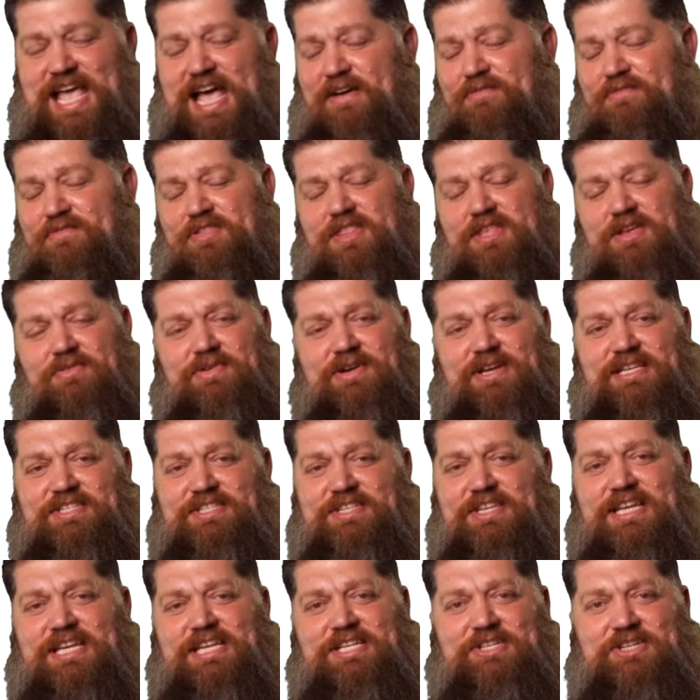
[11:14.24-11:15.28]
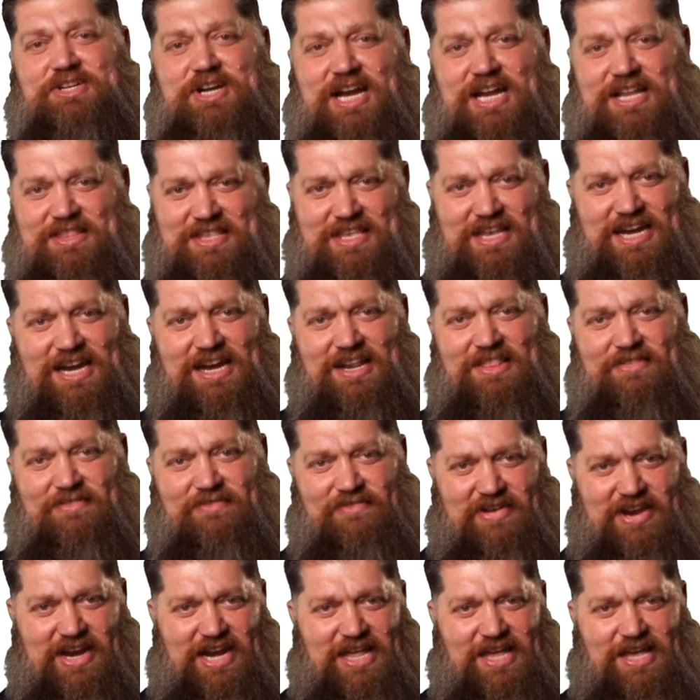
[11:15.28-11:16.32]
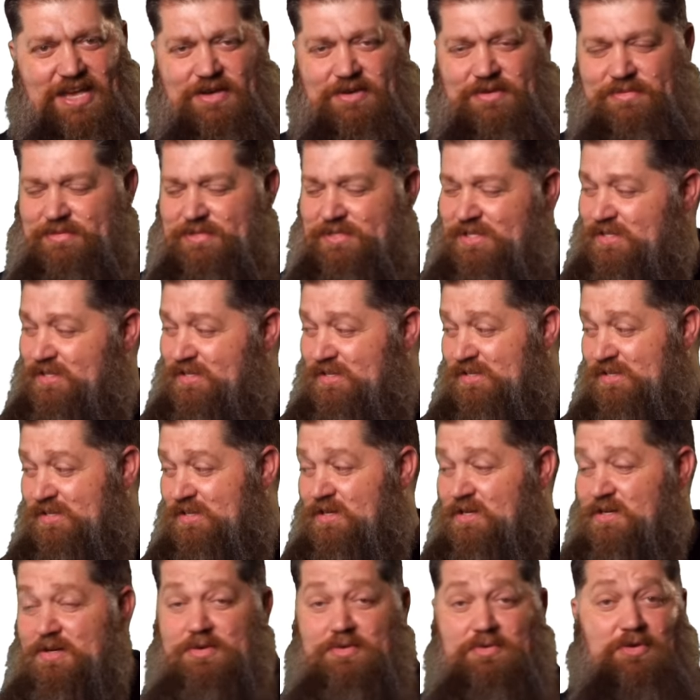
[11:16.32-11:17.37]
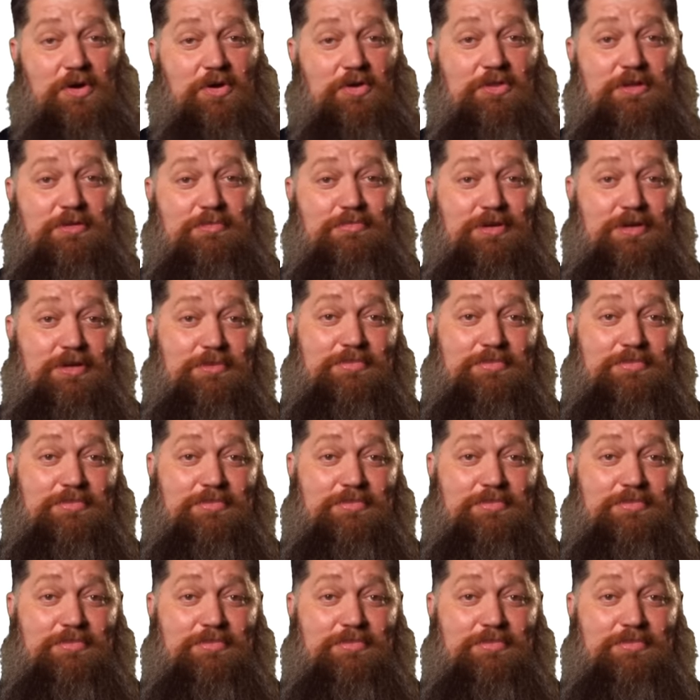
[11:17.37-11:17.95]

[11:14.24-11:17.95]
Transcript: Now for the reason that you're at the end of the video Roll the